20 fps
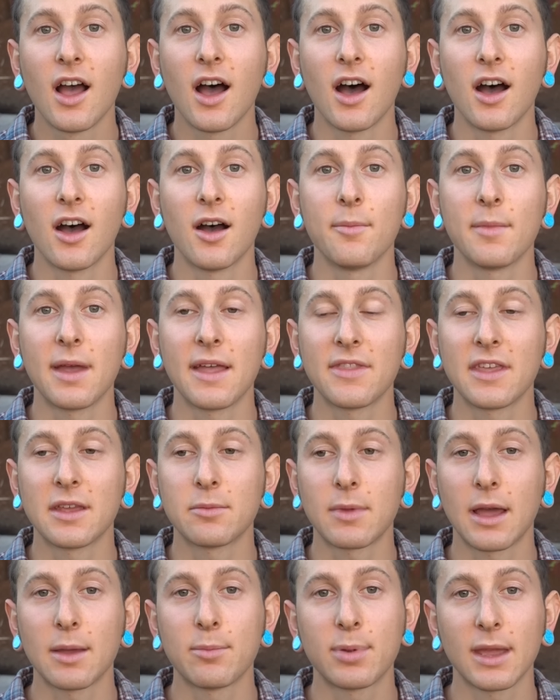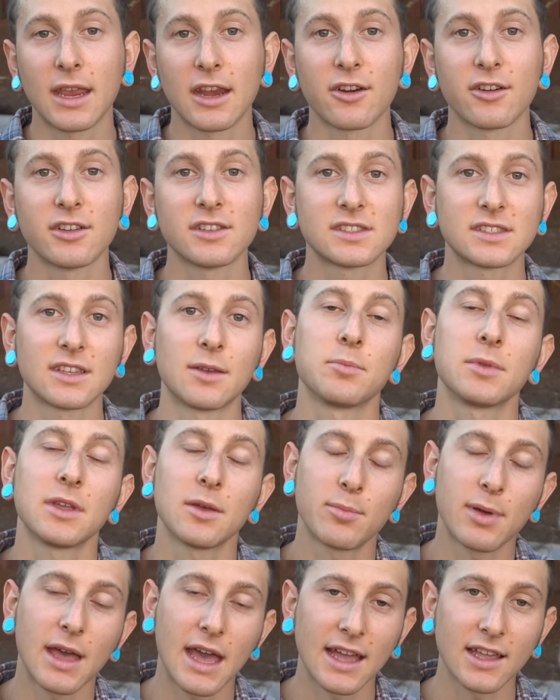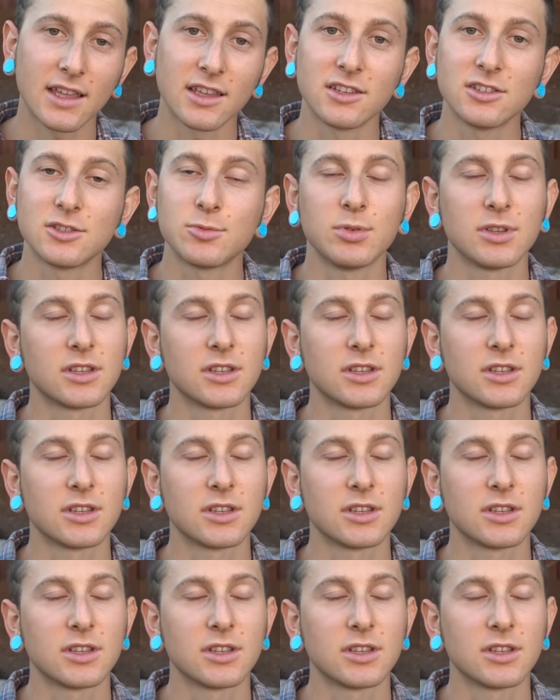And then my parents sent me a package